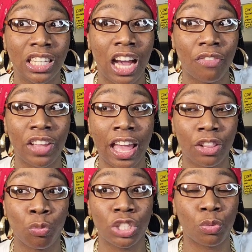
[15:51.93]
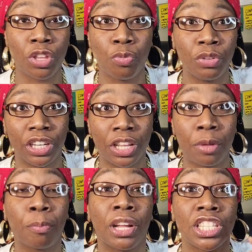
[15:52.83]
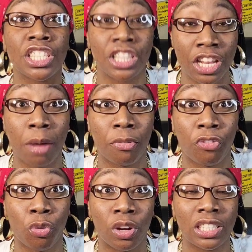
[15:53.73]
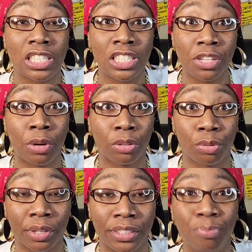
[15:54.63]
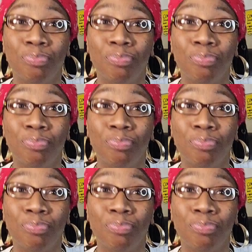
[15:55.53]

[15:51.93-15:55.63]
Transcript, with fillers: I forget which way you put it, but it's the number four zero three.